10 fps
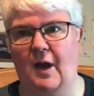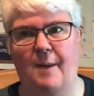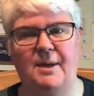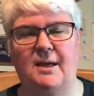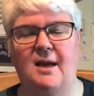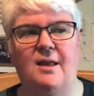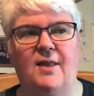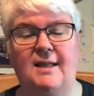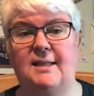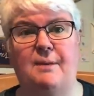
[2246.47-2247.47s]
I mean,
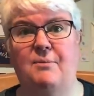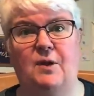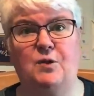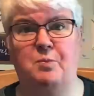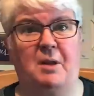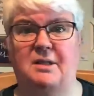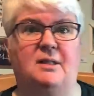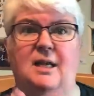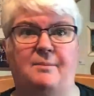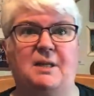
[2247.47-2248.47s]
they sent me those buttons
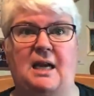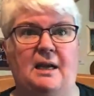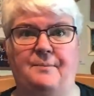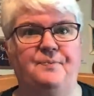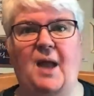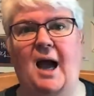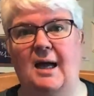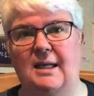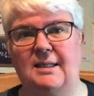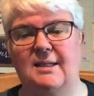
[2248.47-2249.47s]
same day,
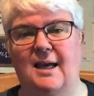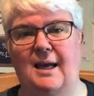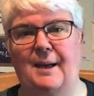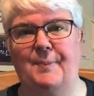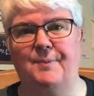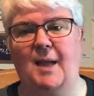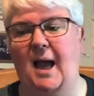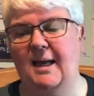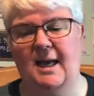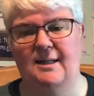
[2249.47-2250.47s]
and
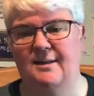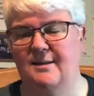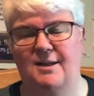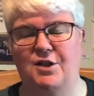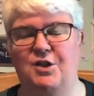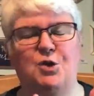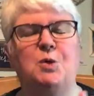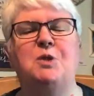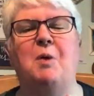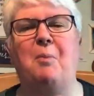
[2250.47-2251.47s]
they
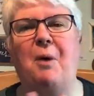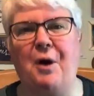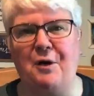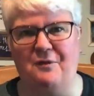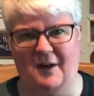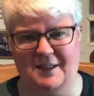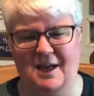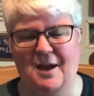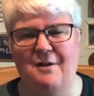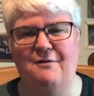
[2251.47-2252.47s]
just were perfect
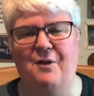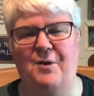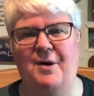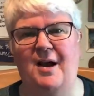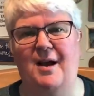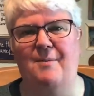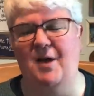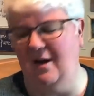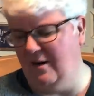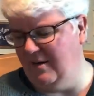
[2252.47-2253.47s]
for
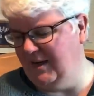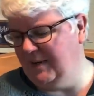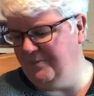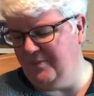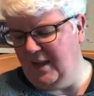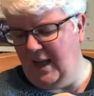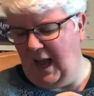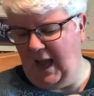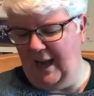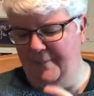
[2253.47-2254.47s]
that cardigan.
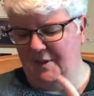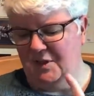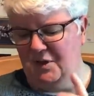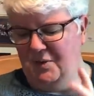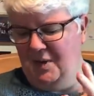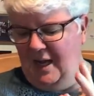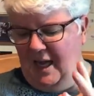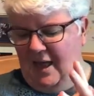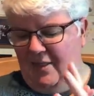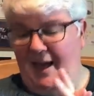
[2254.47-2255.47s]
So
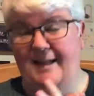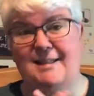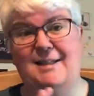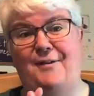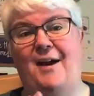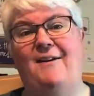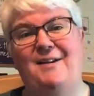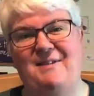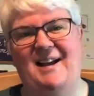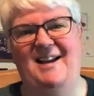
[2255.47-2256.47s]
that's the Fairy
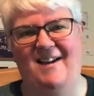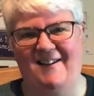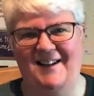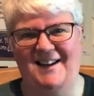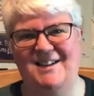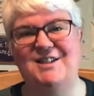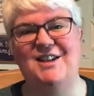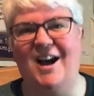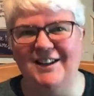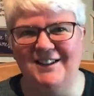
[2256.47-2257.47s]
Ring cardigan
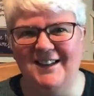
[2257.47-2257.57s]
done.